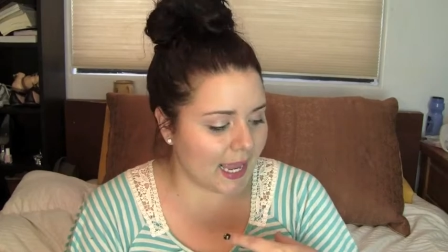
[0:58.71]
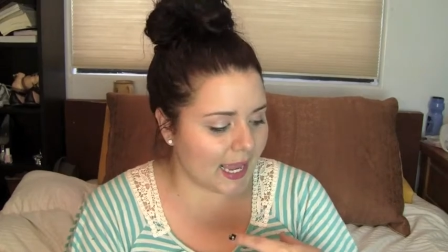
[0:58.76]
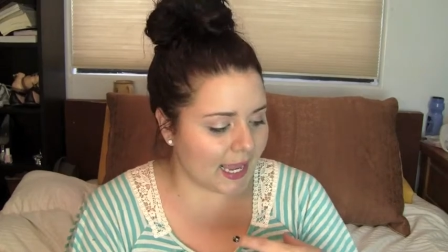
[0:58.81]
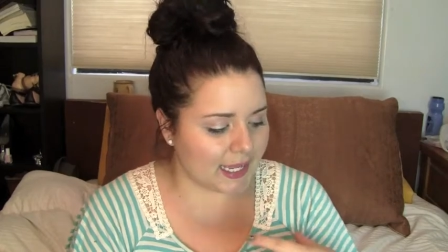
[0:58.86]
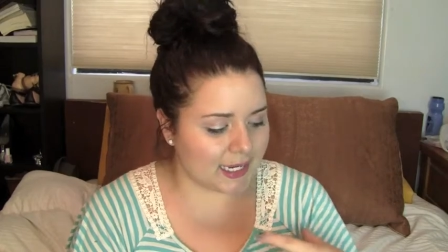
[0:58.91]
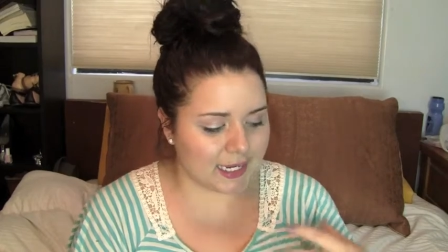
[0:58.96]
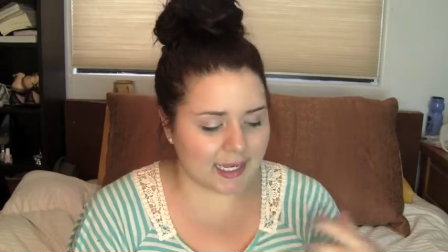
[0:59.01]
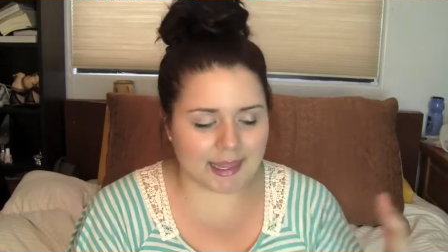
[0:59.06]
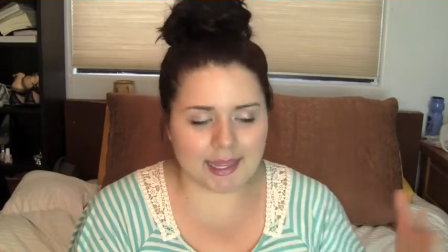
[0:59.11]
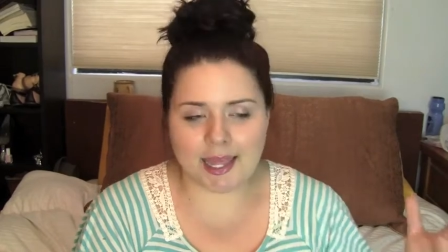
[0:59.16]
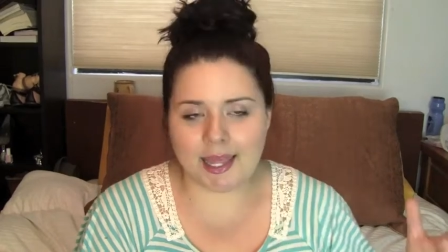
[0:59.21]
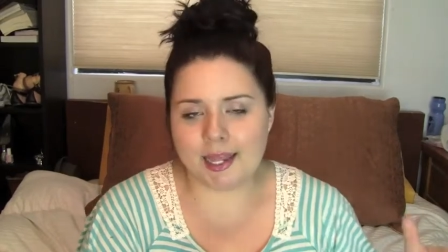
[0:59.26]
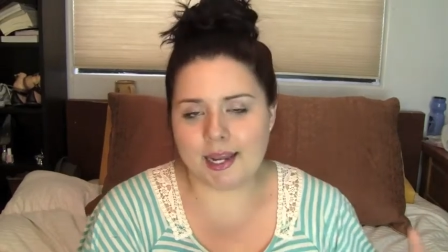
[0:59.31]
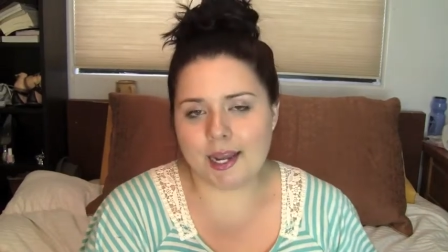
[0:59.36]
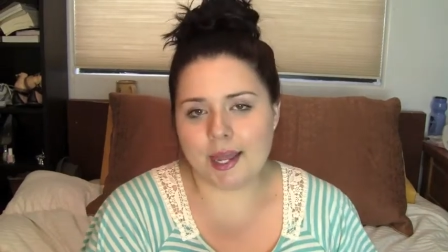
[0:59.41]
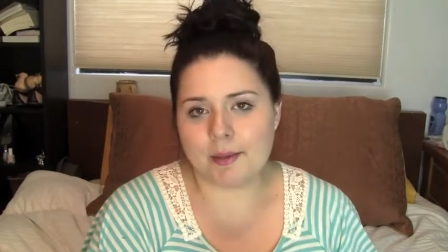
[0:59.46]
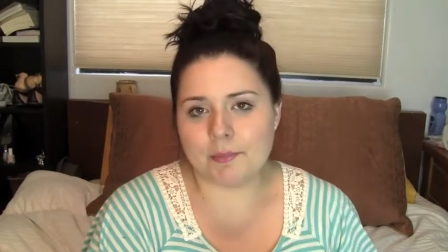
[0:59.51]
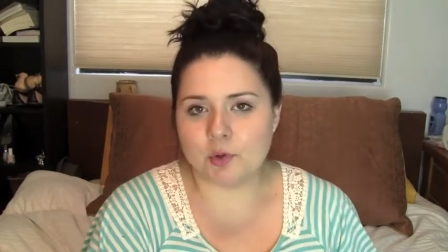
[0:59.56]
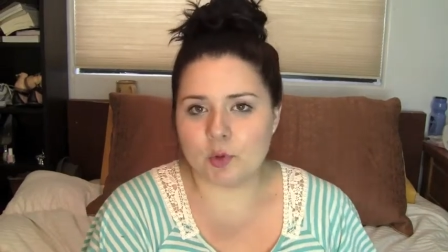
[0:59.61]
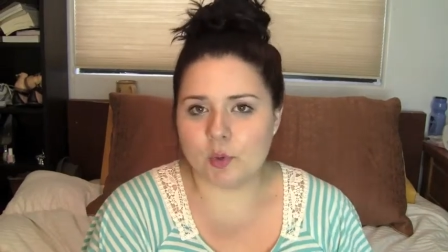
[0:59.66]
and
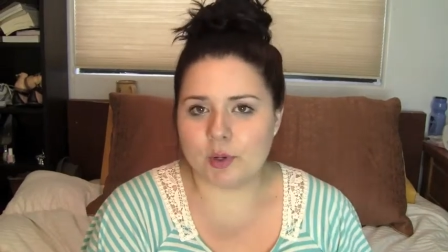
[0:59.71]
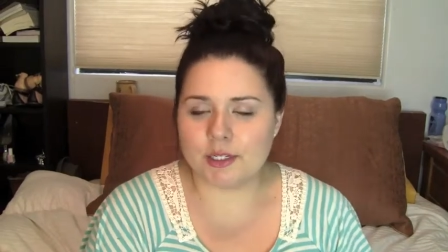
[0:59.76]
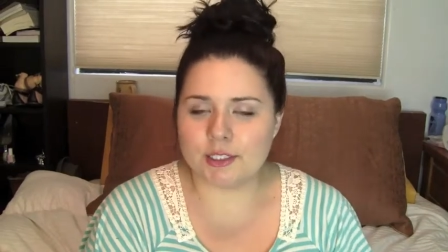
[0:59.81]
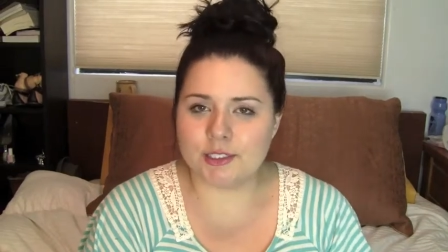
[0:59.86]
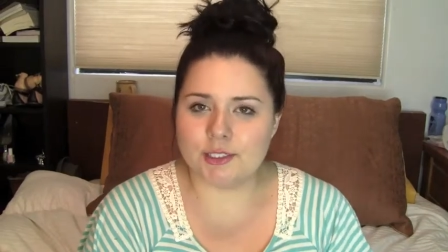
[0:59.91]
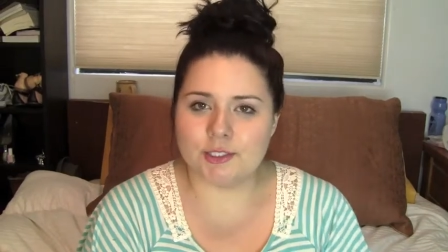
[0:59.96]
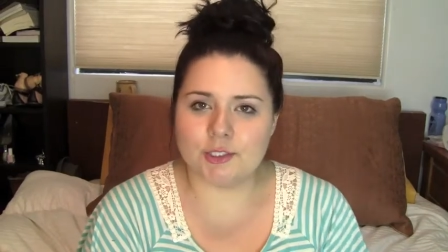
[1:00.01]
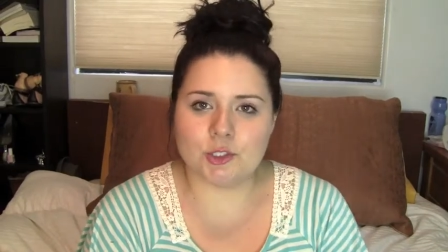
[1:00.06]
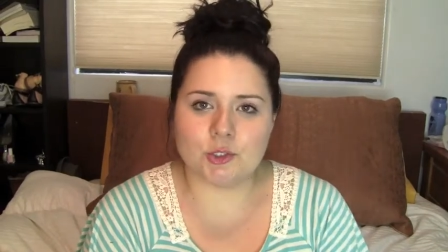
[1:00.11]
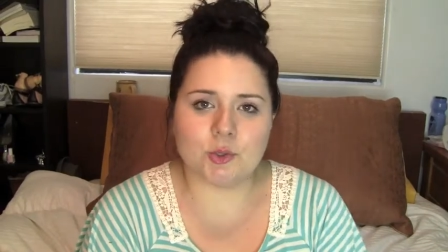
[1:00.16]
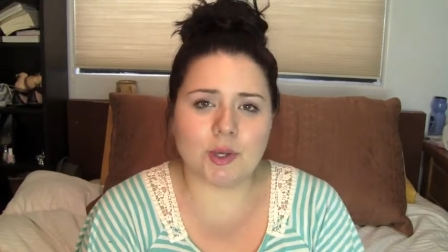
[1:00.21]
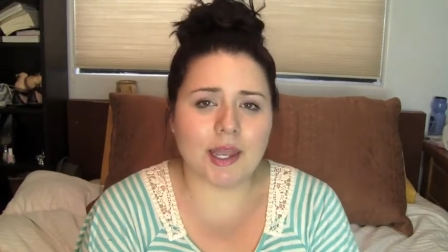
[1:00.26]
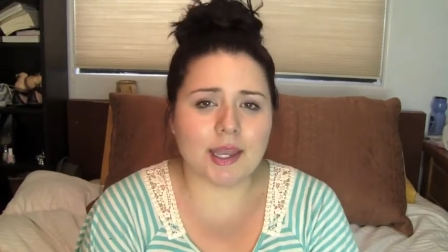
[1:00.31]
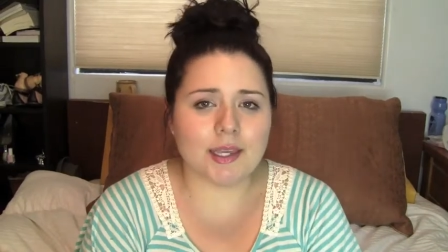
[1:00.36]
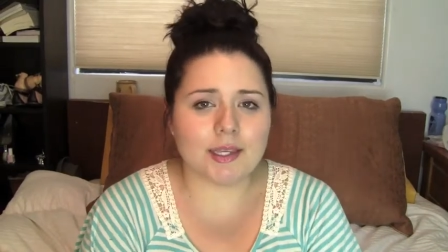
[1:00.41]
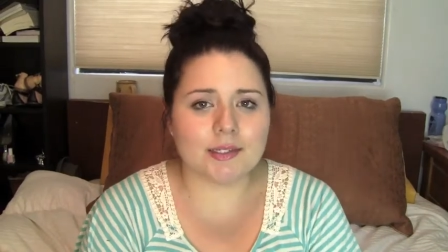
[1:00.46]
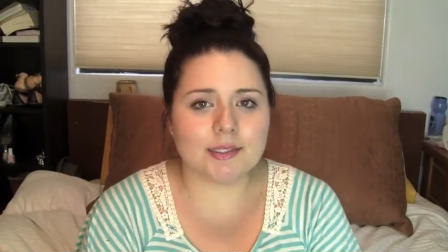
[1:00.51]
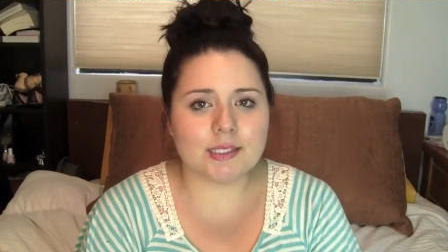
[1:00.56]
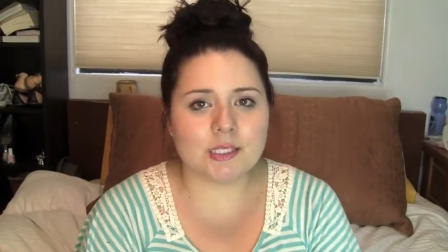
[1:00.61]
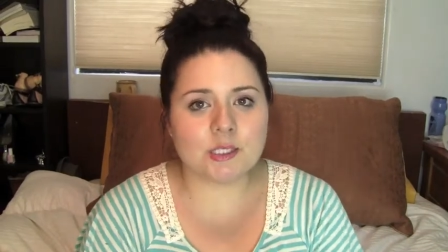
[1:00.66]
then I'm going to do
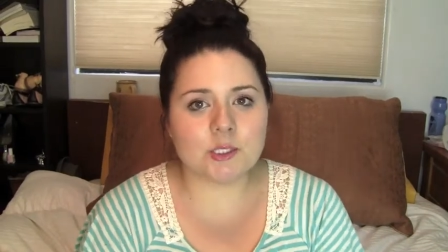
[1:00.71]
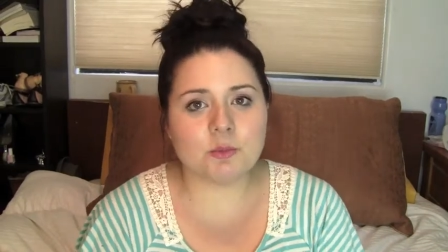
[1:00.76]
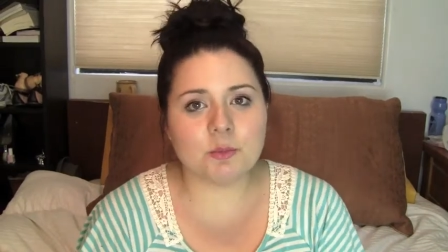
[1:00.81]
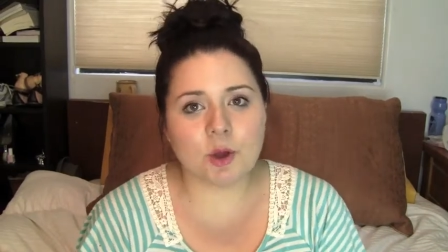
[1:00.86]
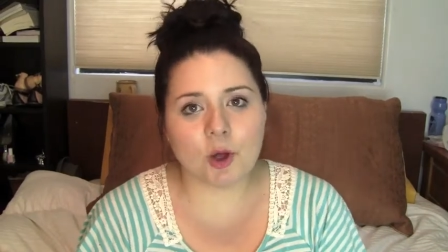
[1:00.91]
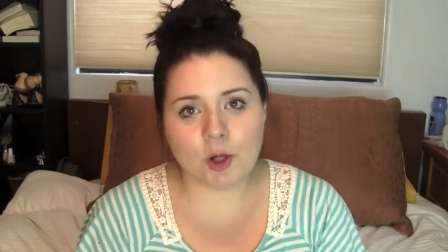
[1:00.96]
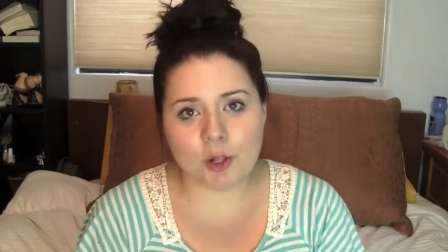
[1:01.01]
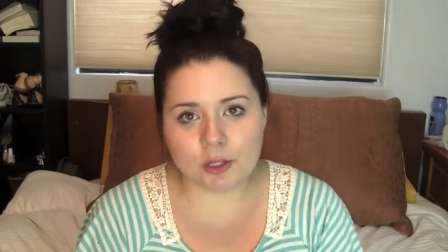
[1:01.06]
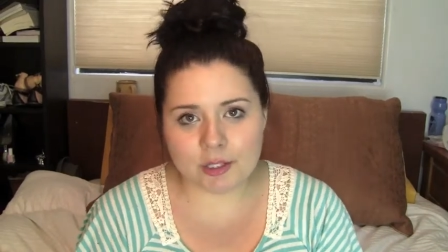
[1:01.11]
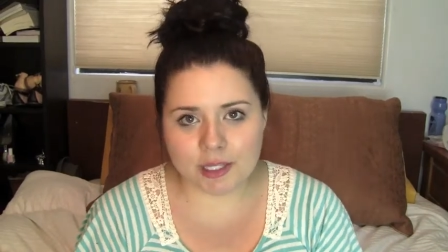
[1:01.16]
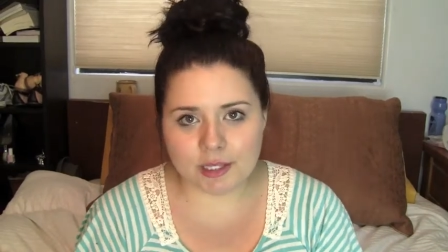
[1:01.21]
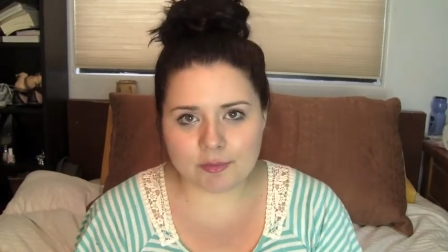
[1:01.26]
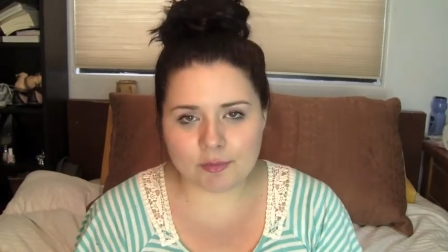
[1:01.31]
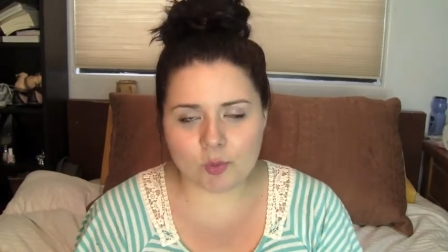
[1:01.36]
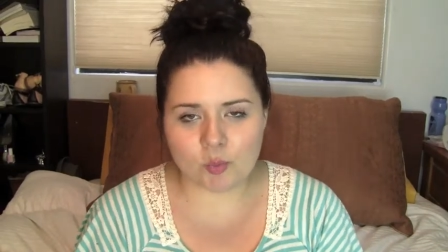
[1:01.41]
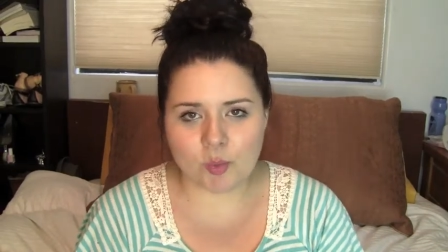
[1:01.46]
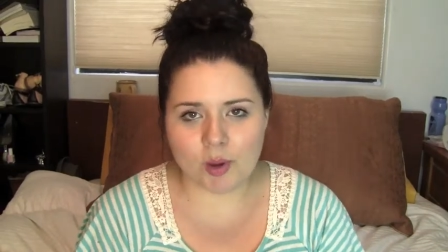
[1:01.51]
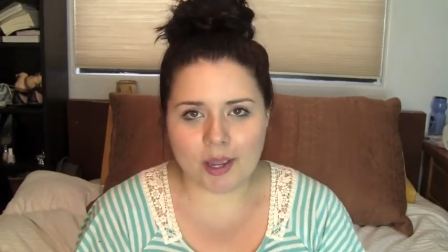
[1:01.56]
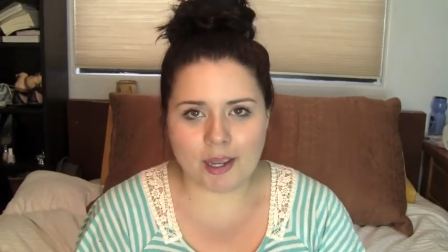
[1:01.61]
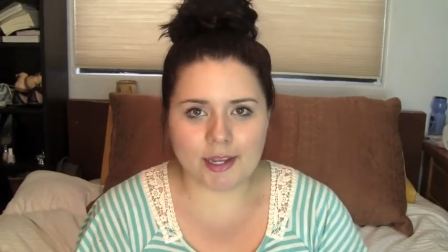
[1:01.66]
a small
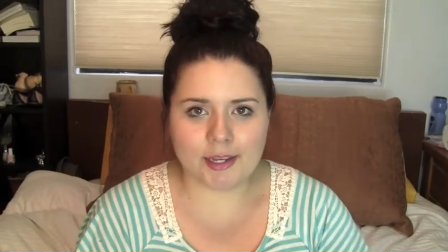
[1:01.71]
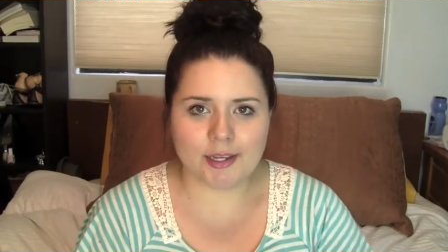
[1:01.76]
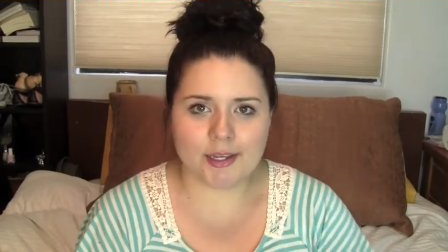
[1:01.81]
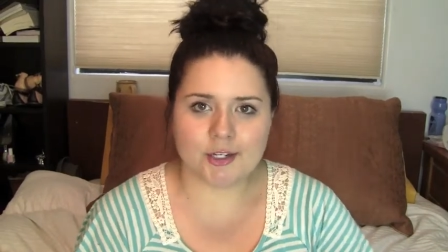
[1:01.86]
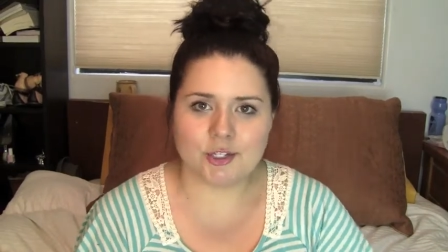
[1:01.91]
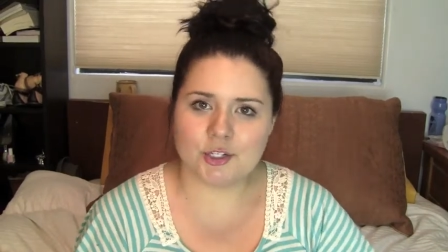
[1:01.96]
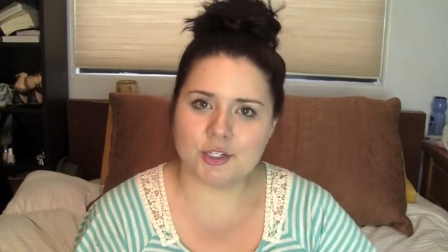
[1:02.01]
giveaway